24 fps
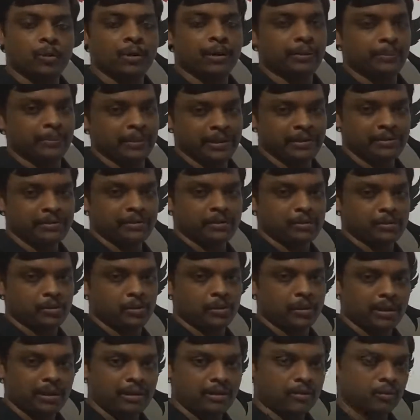comments.
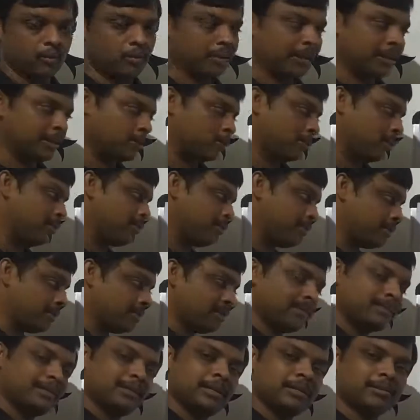Okay, so that's all for
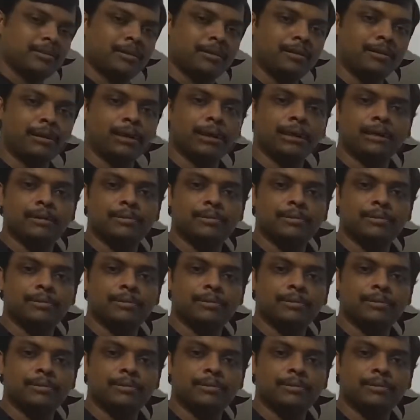this session.